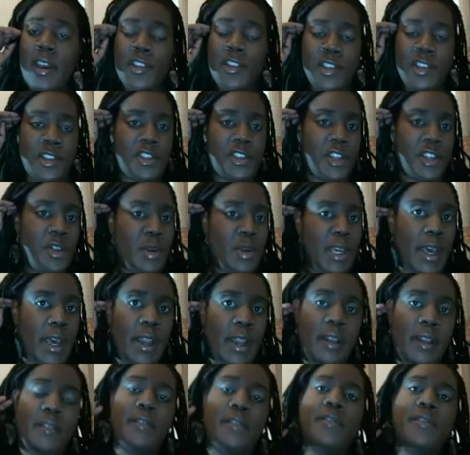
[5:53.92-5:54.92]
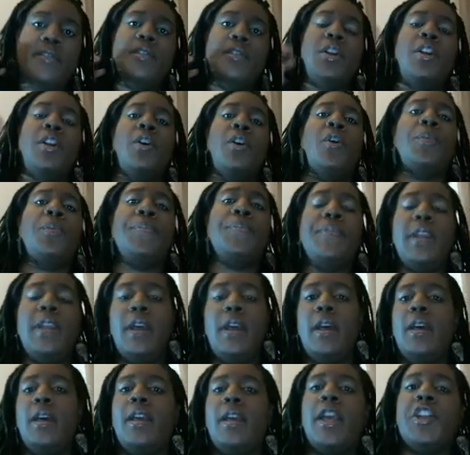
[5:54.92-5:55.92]
just so you kind of
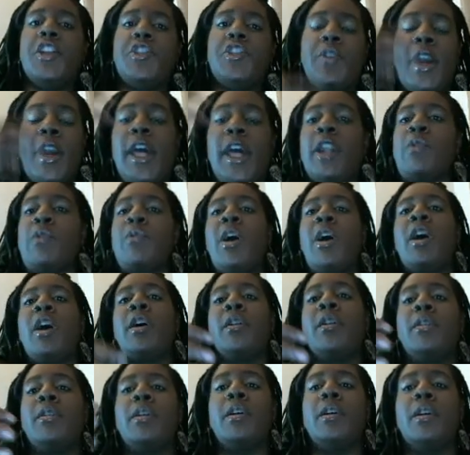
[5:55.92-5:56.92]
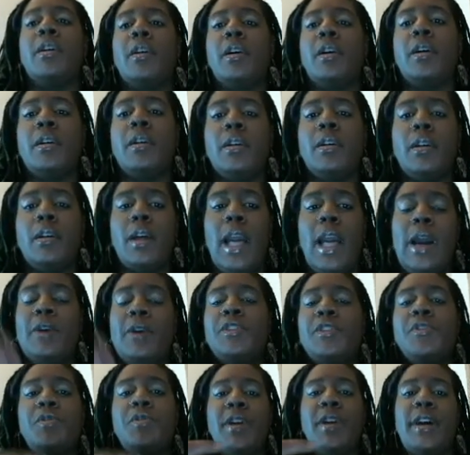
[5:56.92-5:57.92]
get your head around how
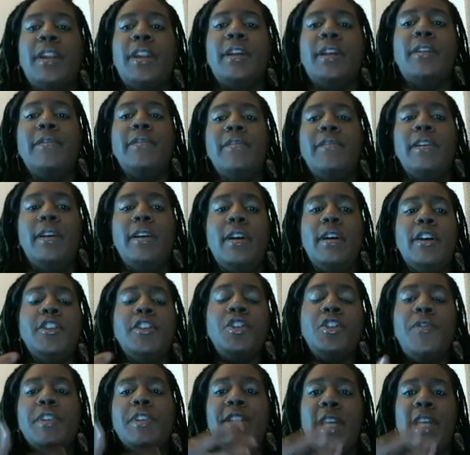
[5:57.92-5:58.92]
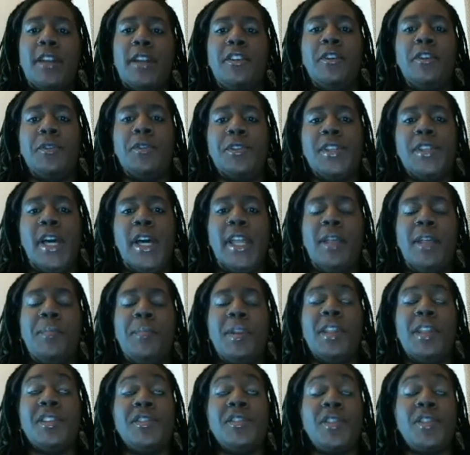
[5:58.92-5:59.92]
to kind of do the technical side. I
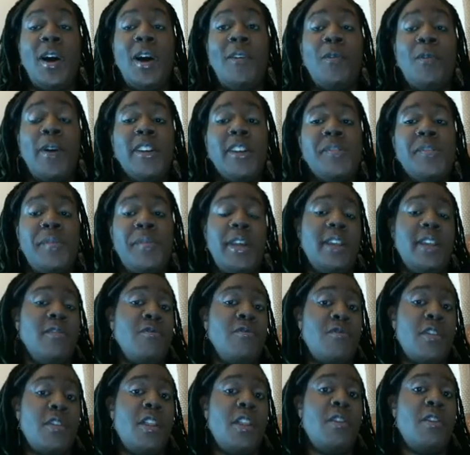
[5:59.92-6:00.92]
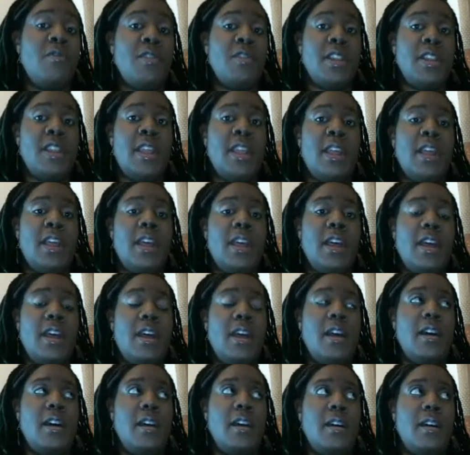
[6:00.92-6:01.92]
mean, his software has made it really, really,
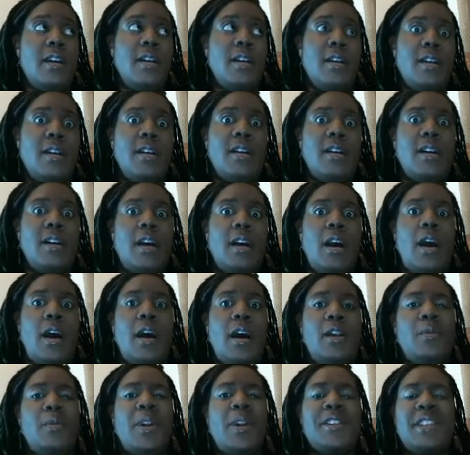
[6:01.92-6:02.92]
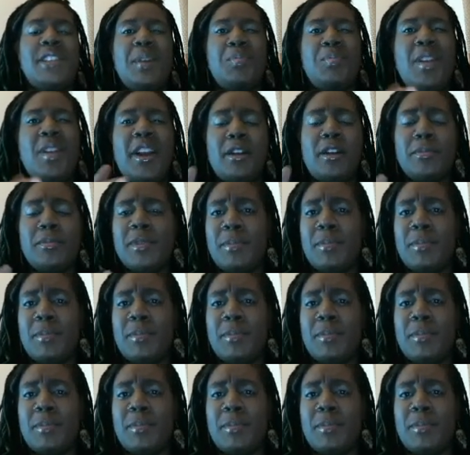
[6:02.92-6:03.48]
I don't want to say plug and